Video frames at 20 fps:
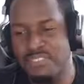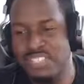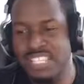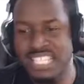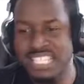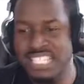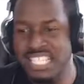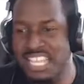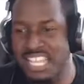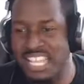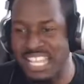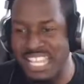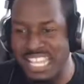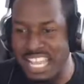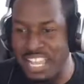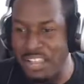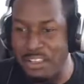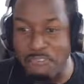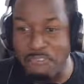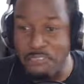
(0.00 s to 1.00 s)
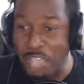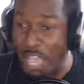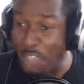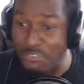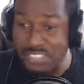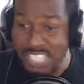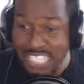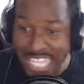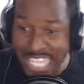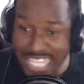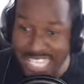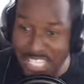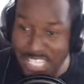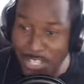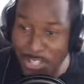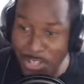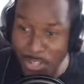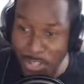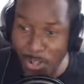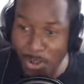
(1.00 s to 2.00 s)
that's the thing. Like, I've said this
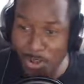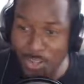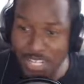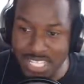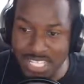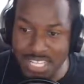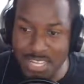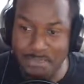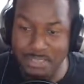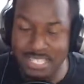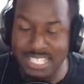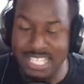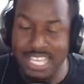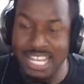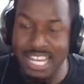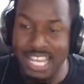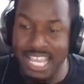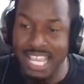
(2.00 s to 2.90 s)
a long time. I said